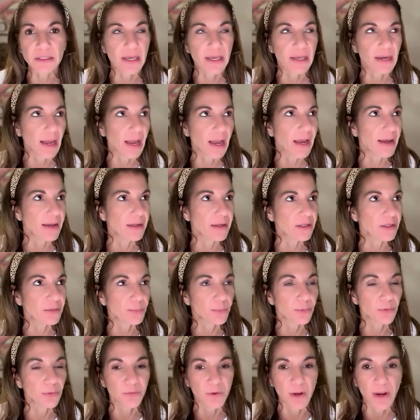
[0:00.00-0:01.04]
that as
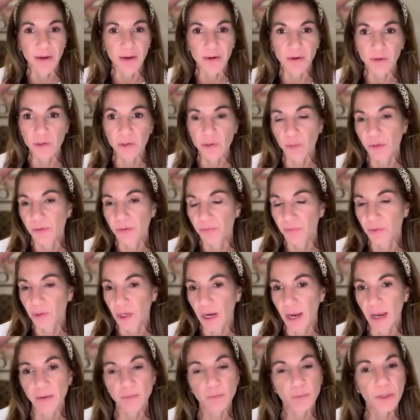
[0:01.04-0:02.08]
providers we
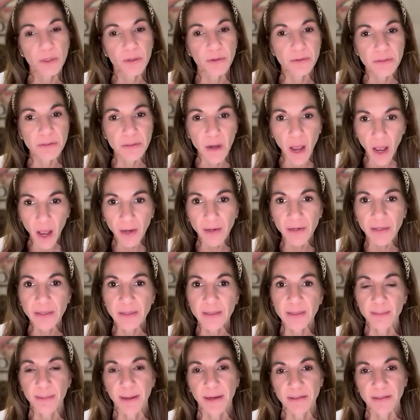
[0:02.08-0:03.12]
forget. We are not
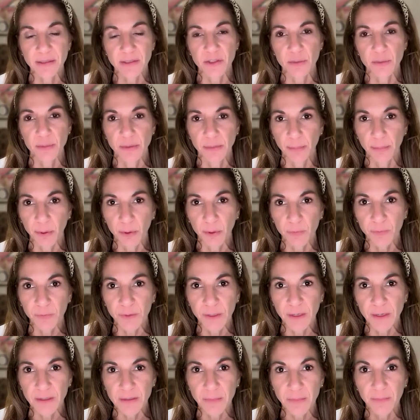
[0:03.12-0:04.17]
expected to be
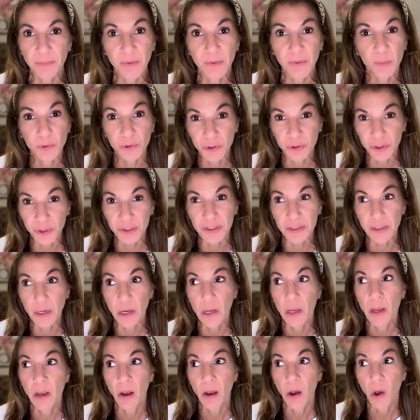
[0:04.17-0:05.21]
perfect. We're just
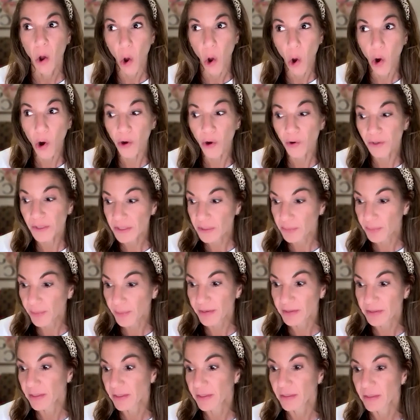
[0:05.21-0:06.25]
are
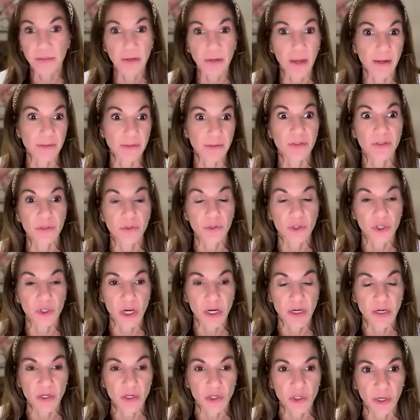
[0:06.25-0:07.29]
expected not to do
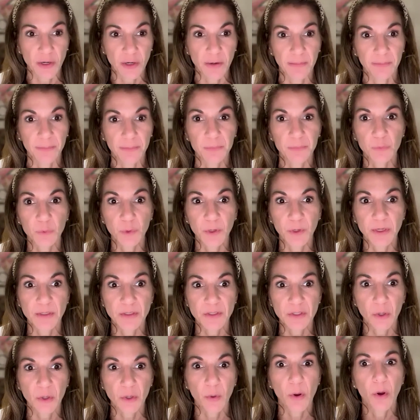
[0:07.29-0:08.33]
shady shit, right?
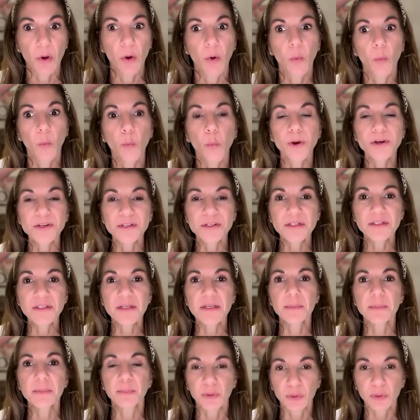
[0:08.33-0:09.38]
So, what does
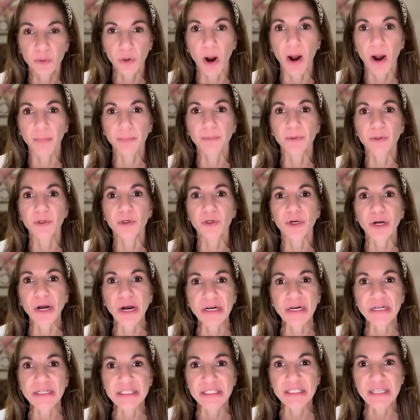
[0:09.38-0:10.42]
a proper
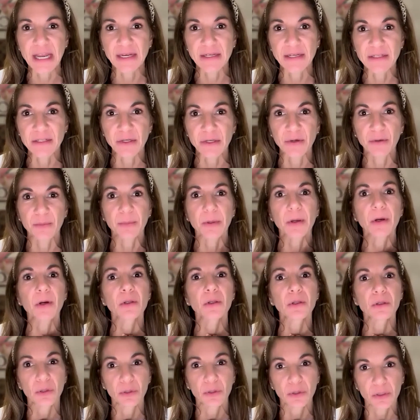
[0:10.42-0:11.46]
addendum
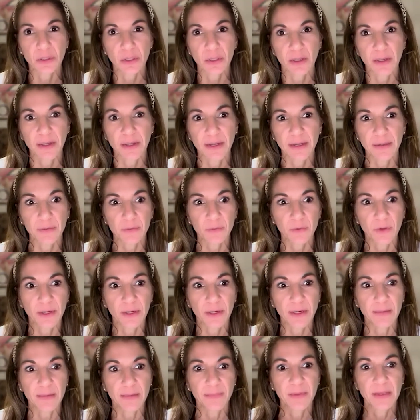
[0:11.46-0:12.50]
look like,
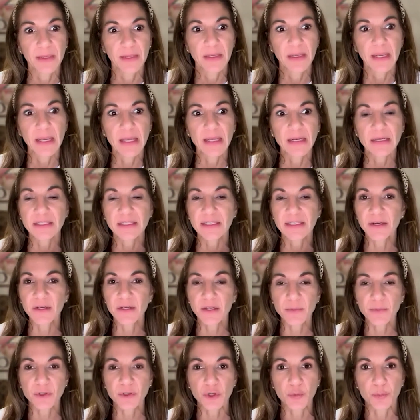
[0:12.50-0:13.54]
right? An
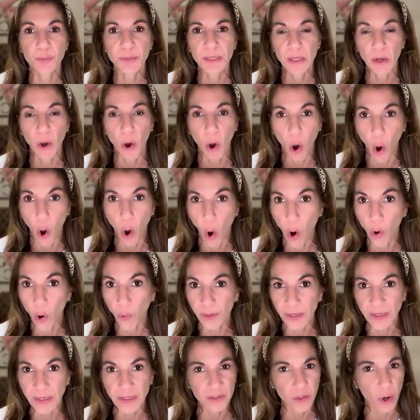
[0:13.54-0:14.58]
addendum should be
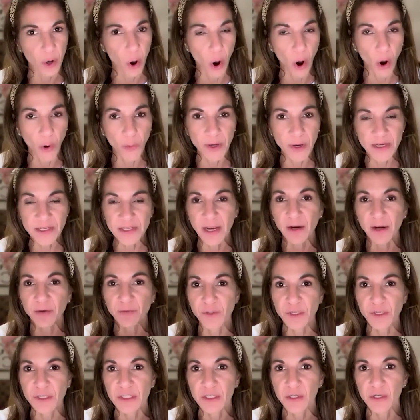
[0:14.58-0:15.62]
always, always
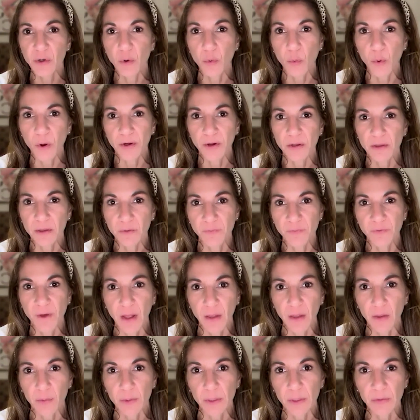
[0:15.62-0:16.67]
every single one of the
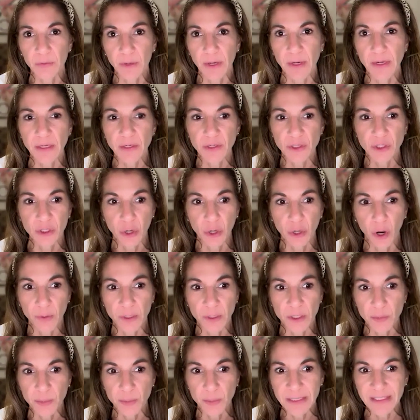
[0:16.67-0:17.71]
following, right? It should
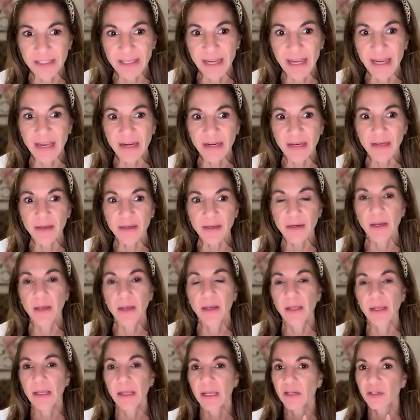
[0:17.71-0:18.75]
always be dated.
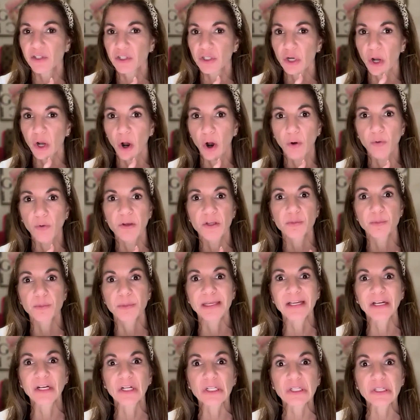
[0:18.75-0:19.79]
It should always
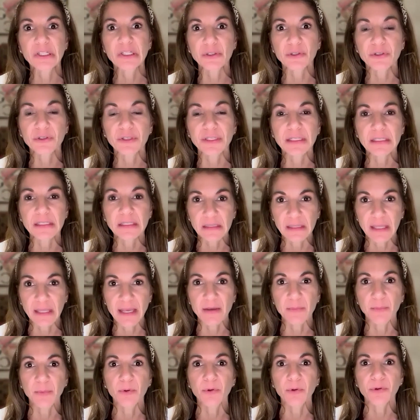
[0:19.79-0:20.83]
be clearly
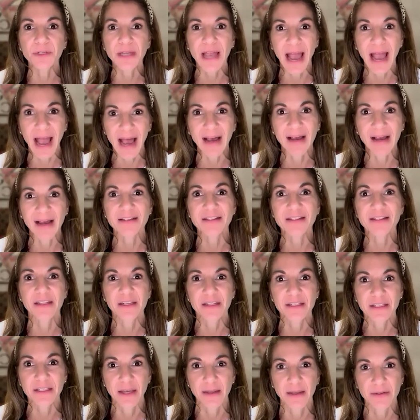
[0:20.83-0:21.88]
labeled as an
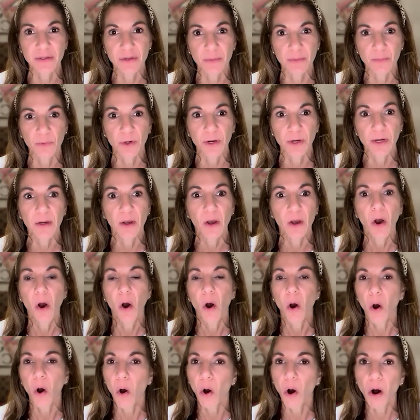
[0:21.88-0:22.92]
addendum, right?
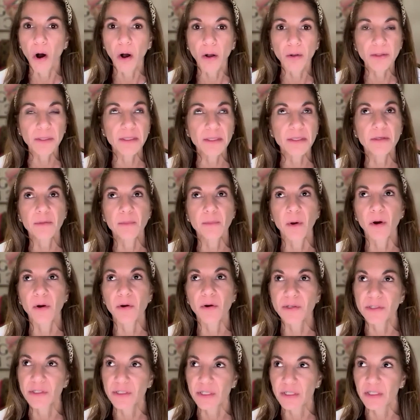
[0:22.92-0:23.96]
All
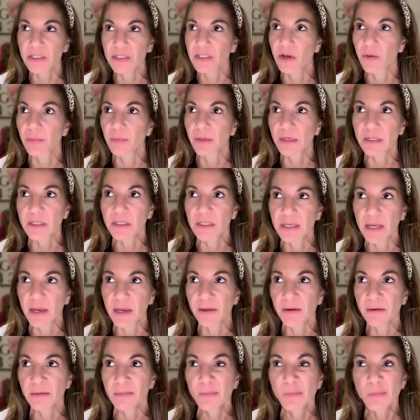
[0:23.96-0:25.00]
EMRs to some
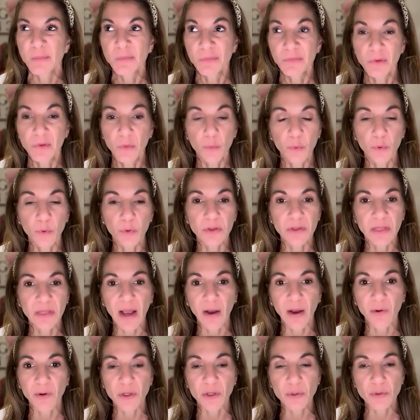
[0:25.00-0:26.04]
extent will
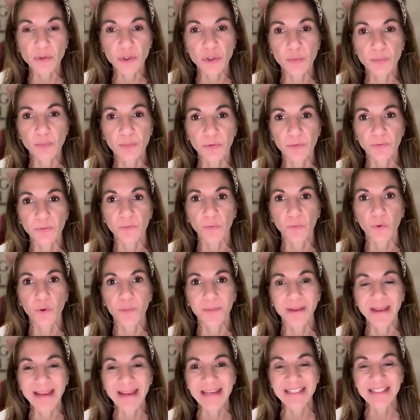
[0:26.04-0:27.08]
allow you to perform
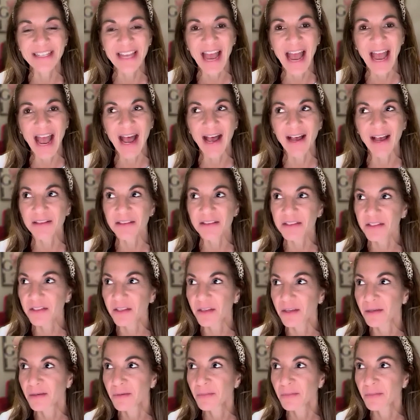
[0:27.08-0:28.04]
a task